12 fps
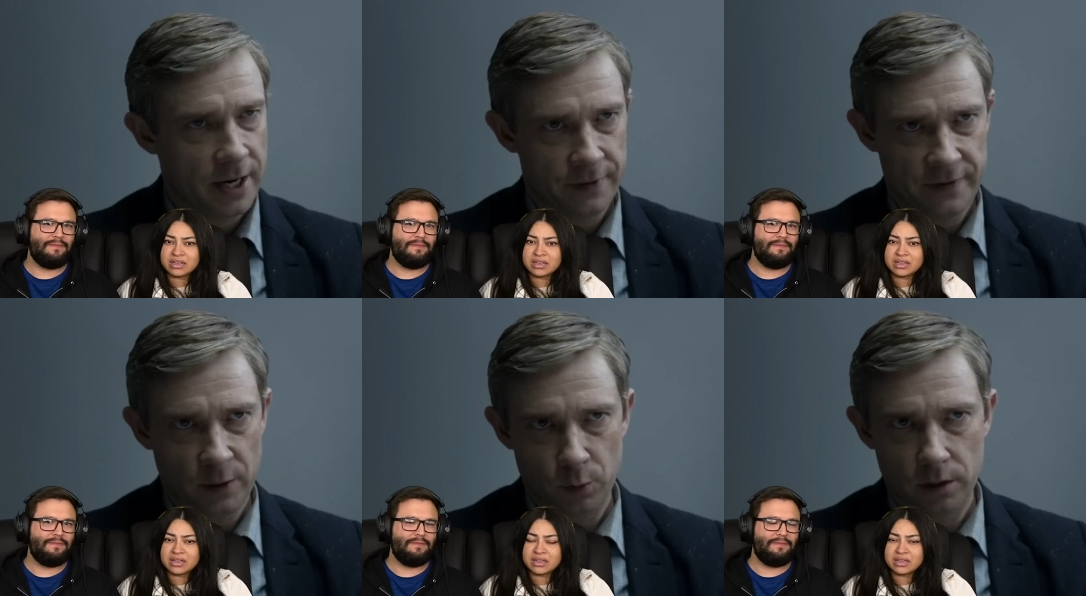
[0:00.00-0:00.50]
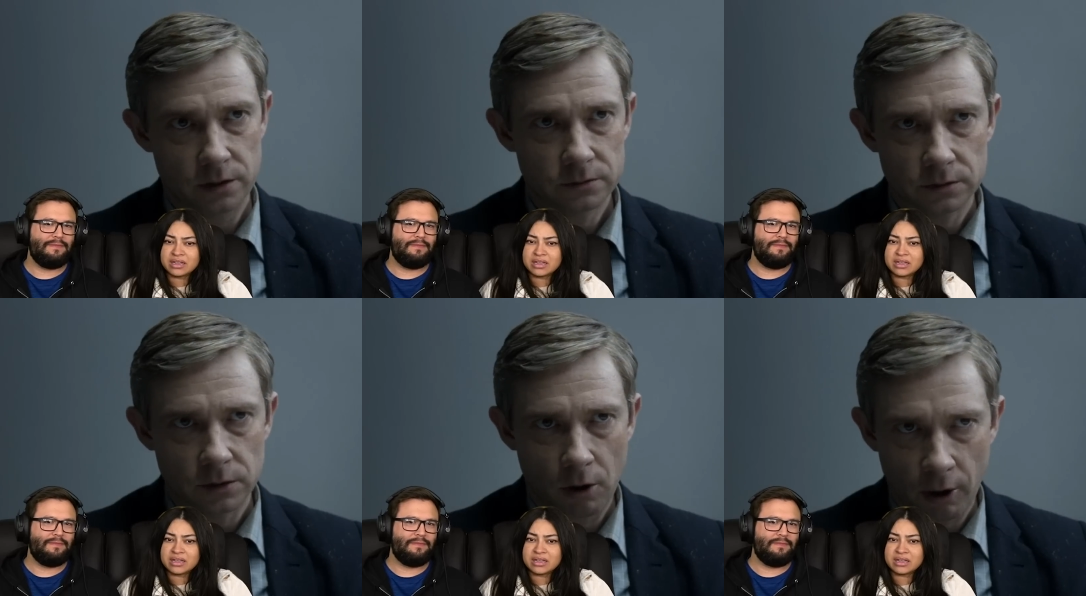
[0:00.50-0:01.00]
Speaker 1: And they were
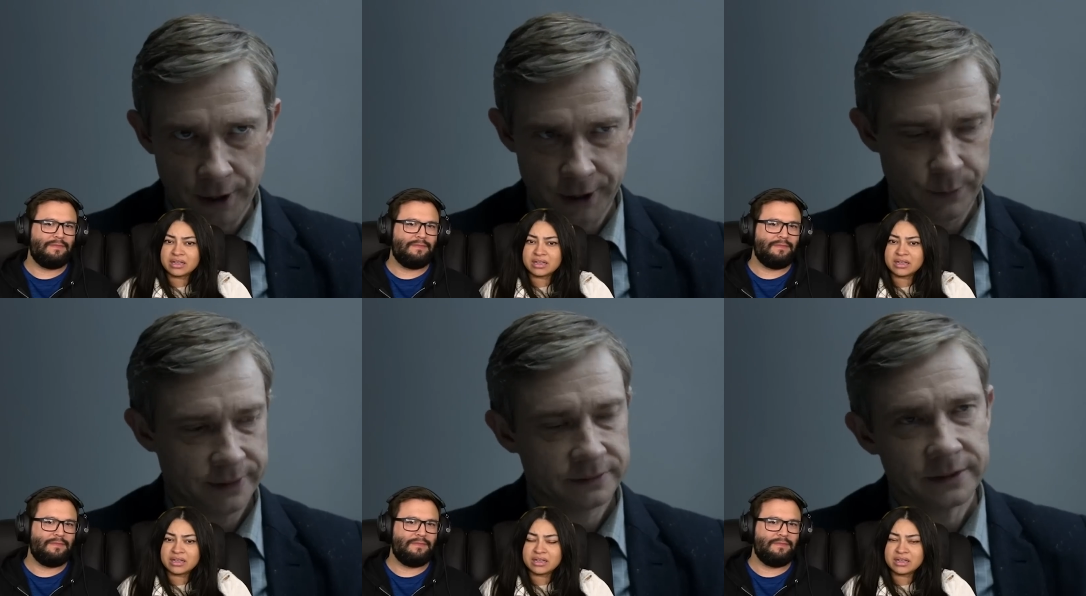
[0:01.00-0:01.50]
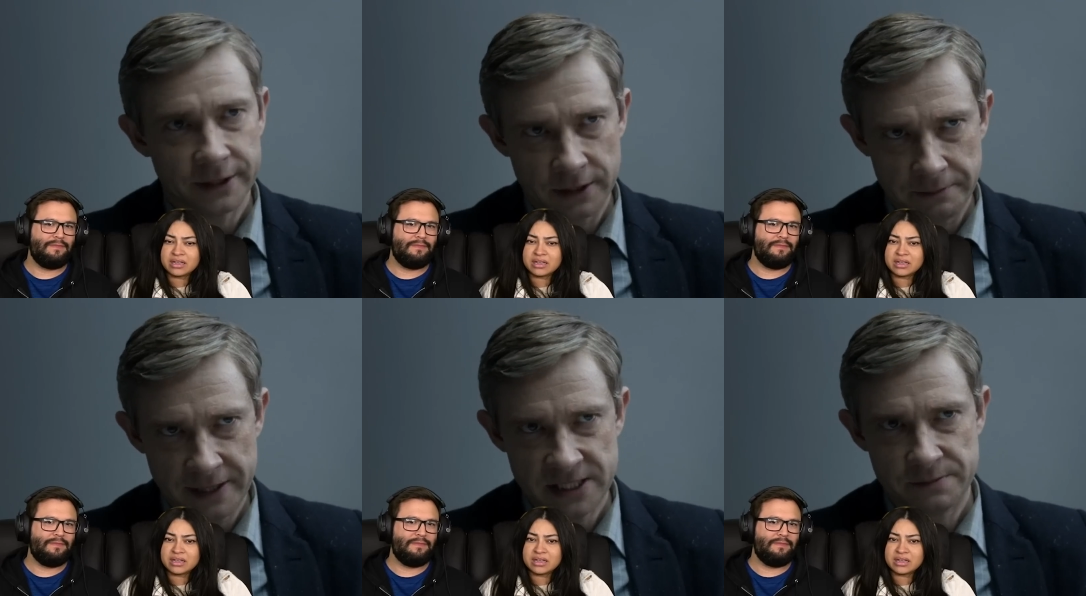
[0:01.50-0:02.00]
arguing
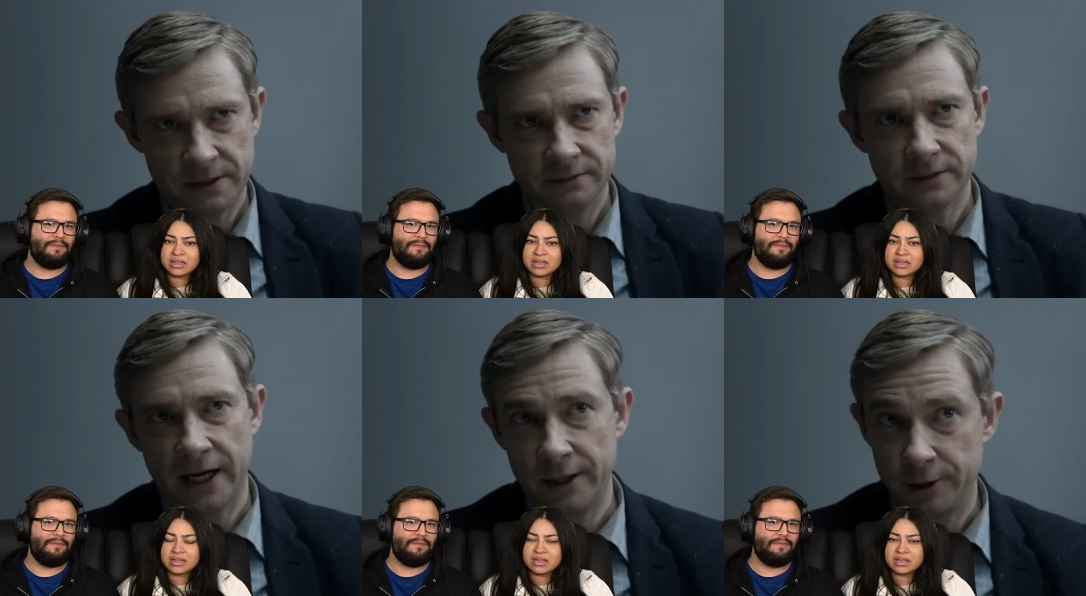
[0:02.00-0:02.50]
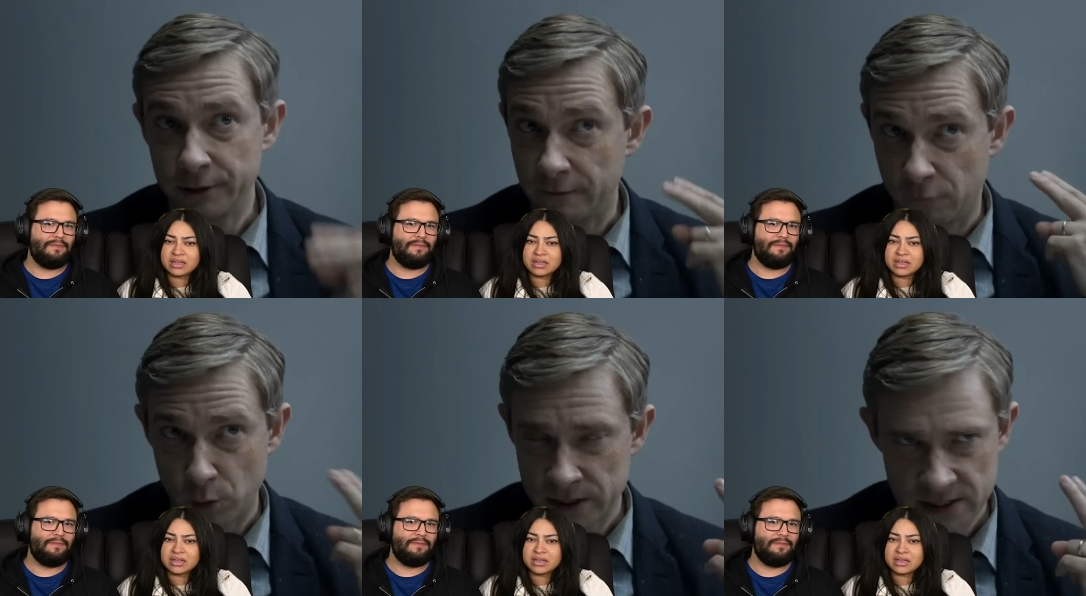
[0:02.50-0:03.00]
in the basement. I heard the
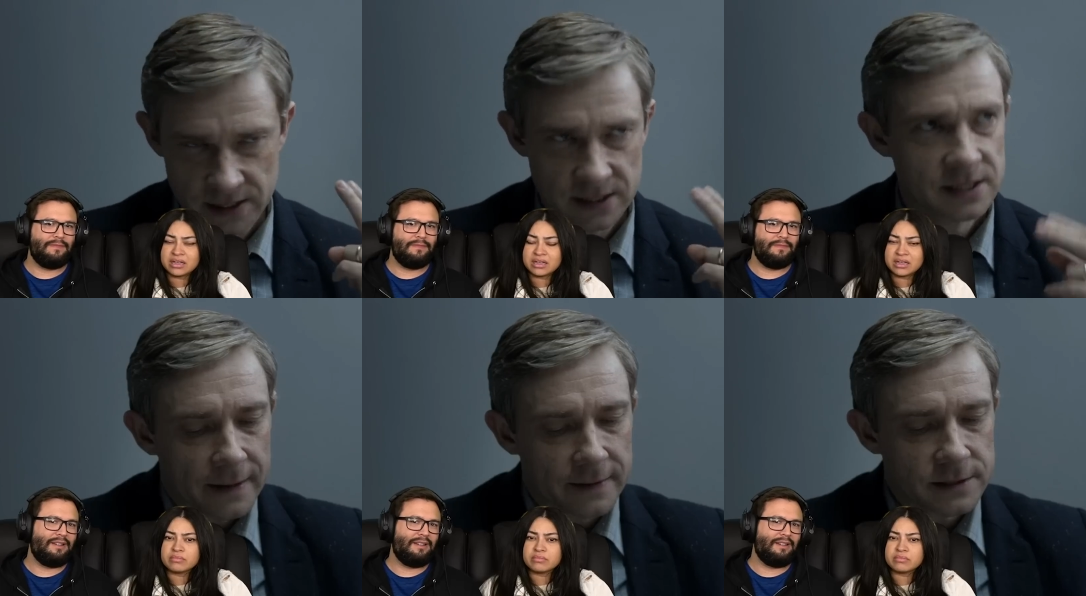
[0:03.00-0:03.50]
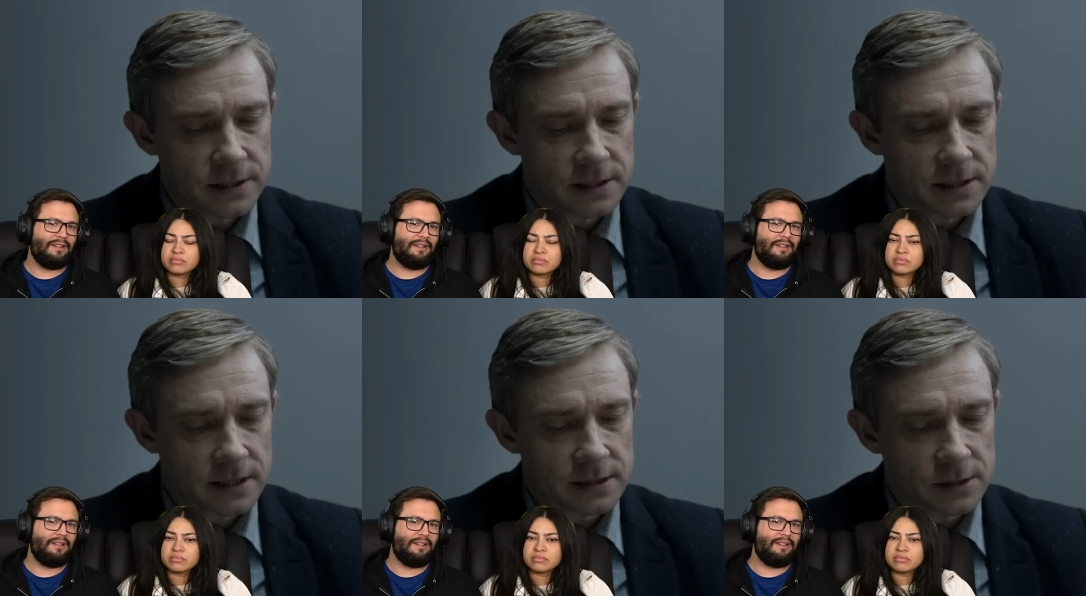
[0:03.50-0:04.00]
voices. And she
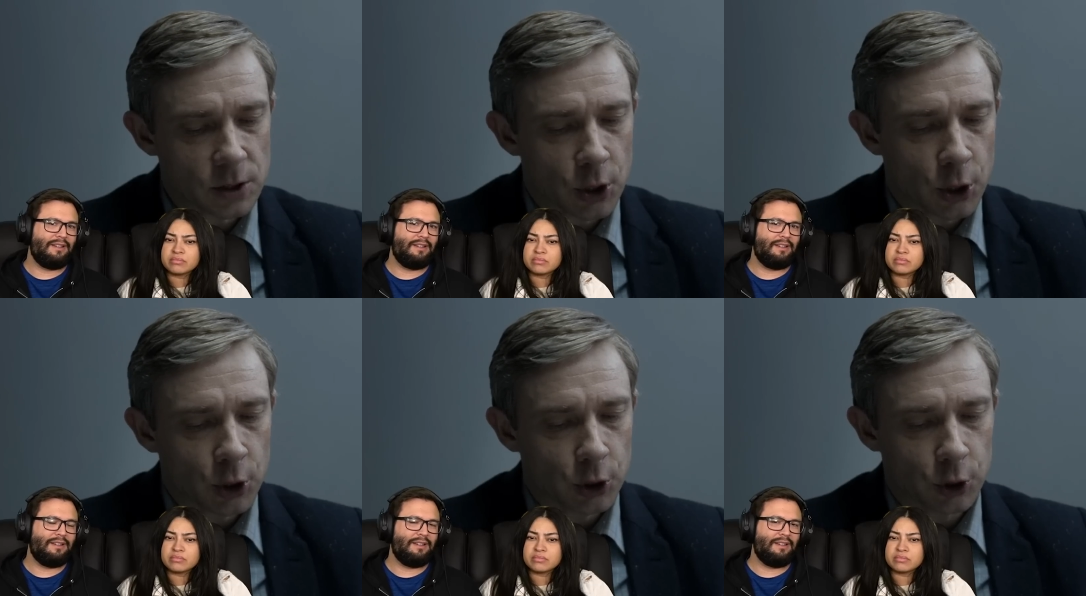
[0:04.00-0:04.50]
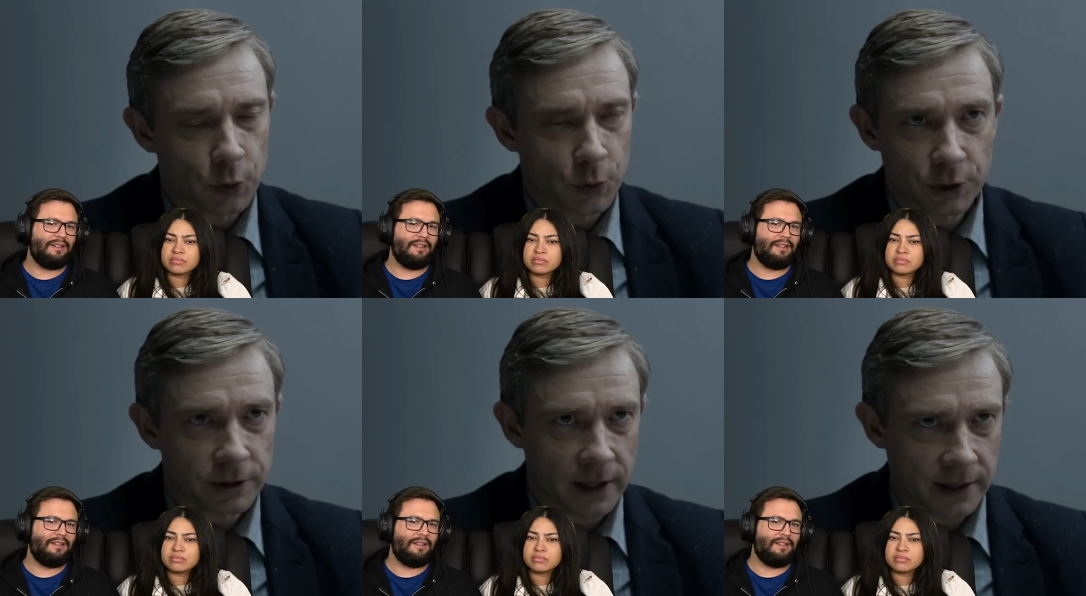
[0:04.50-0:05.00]
says... You know,
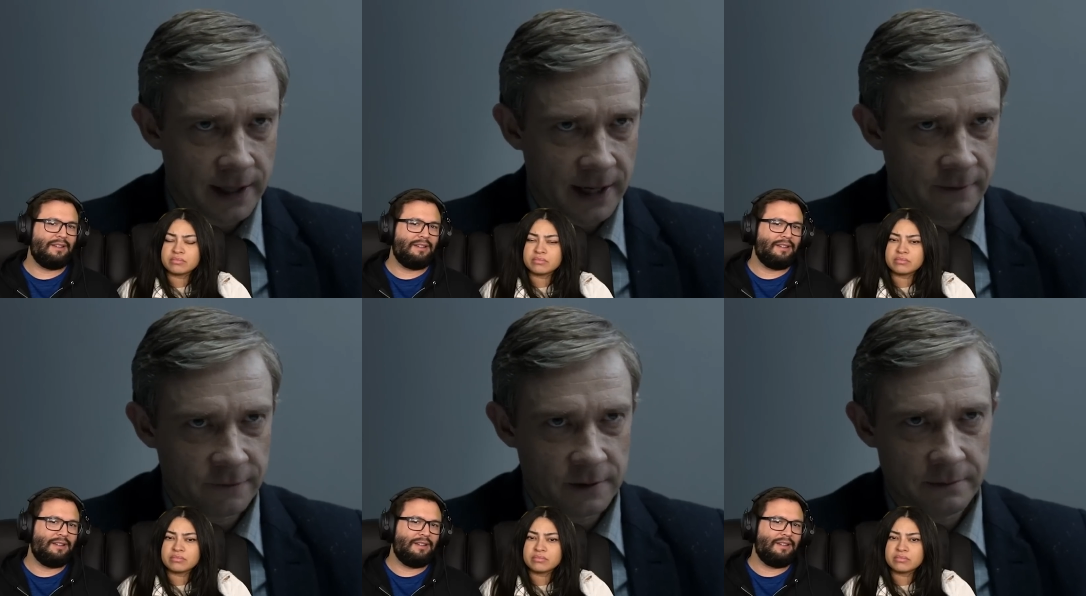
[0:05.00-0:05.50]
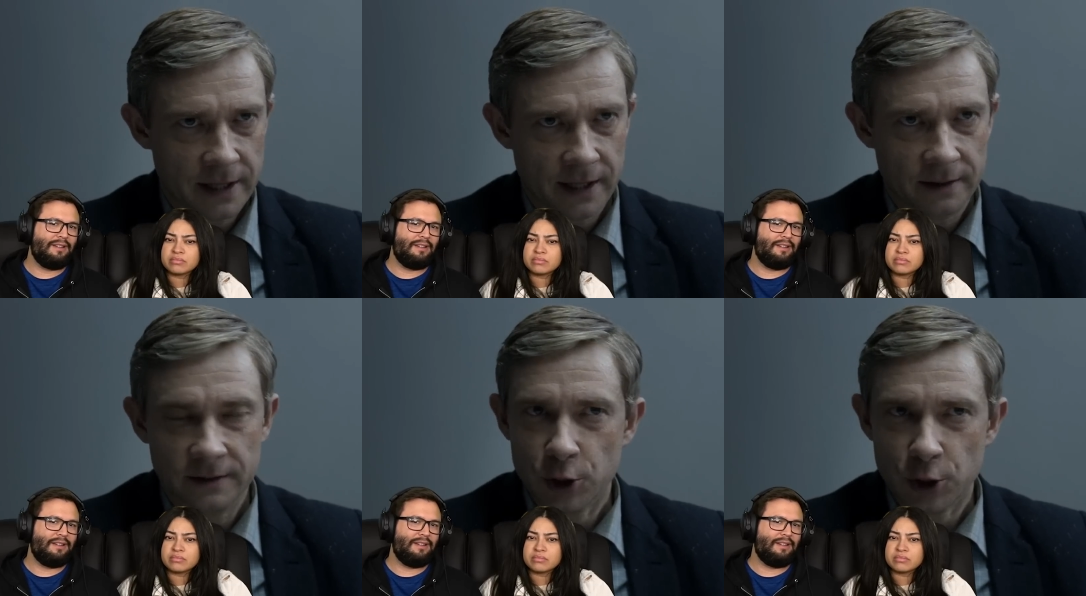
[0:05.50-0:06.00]
you're not half the
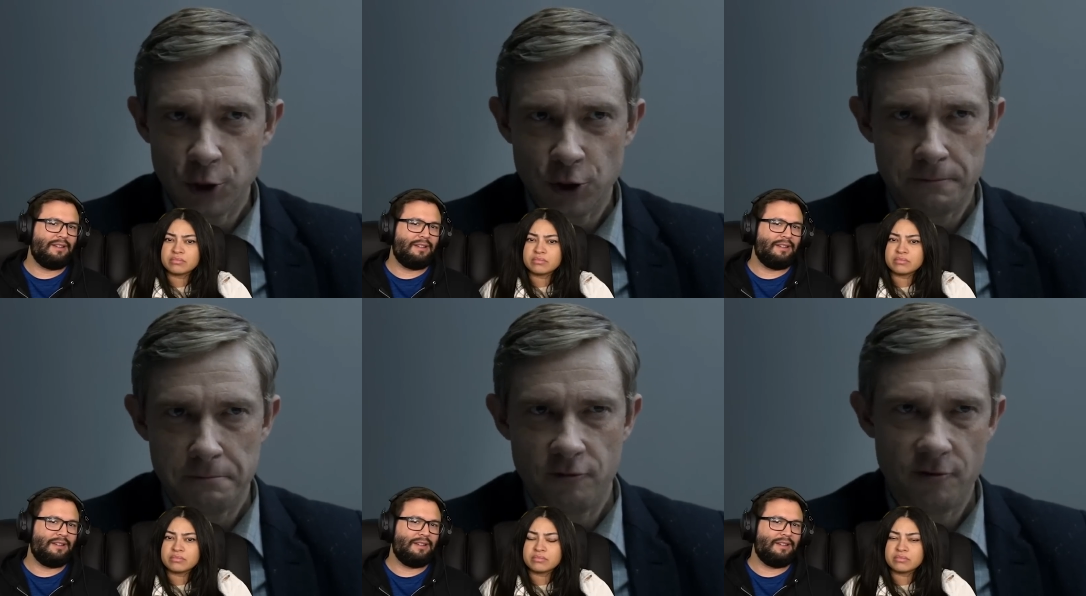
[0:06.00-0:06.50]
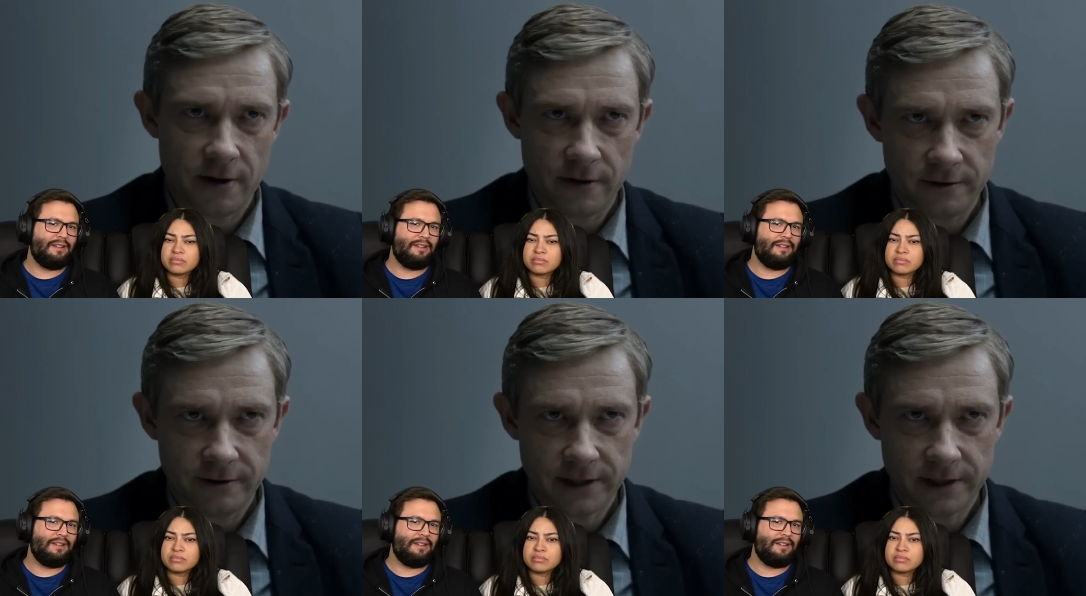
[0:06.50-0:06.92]
man your brother